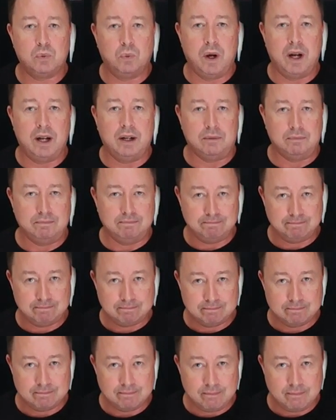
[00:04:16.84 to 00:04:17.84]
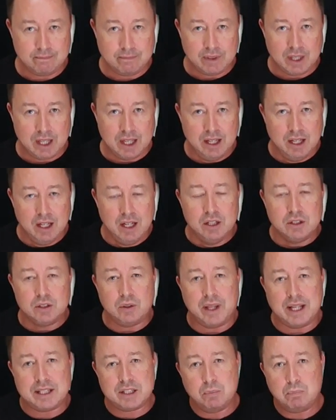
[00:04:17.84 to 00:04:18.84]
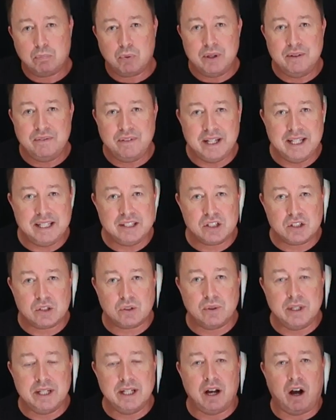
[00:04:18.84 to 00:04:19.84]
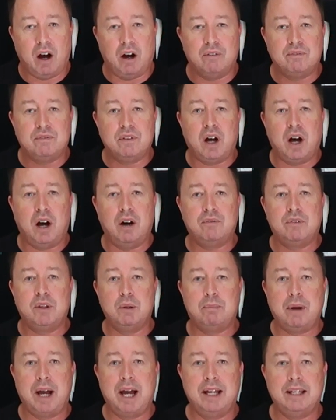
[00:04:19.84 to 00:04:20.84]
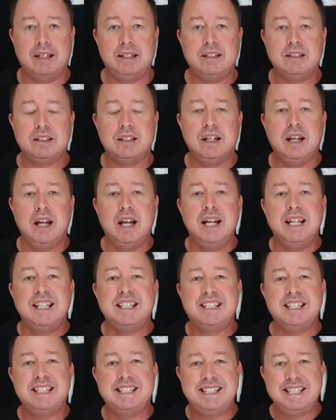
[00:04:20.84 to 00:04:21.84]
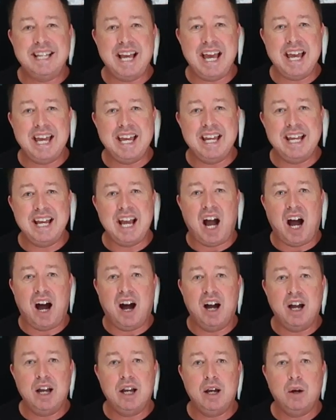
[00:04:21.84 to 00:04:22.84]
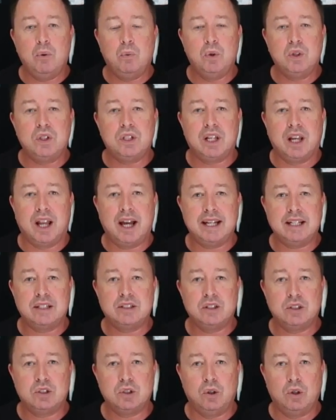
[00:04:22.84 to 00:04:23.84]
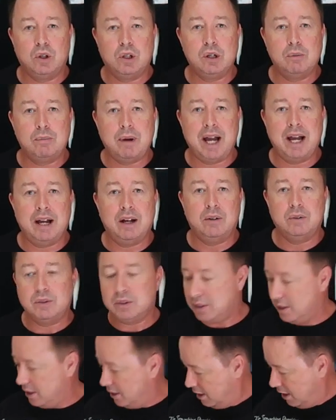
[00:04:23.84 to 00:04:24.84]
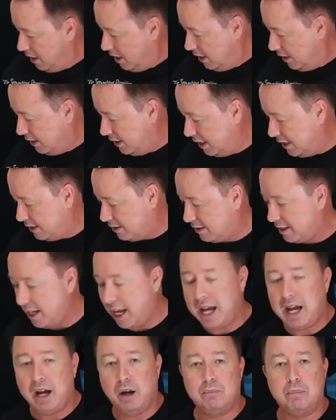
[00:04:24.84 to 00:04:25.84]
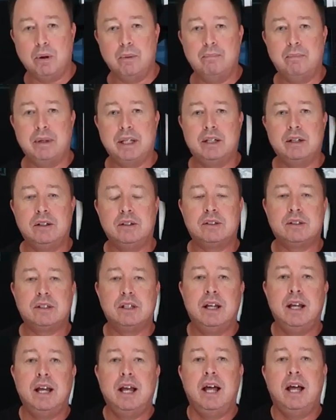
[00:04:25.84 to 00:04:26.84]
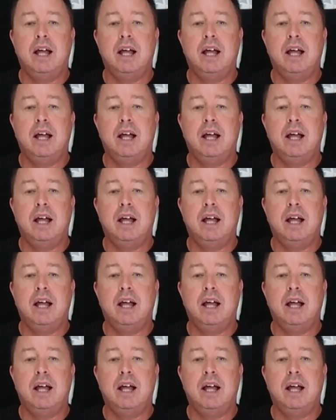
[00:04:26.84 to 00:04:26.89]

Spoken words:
well. So that's a brief history of the band. Today I would like to talk about this album because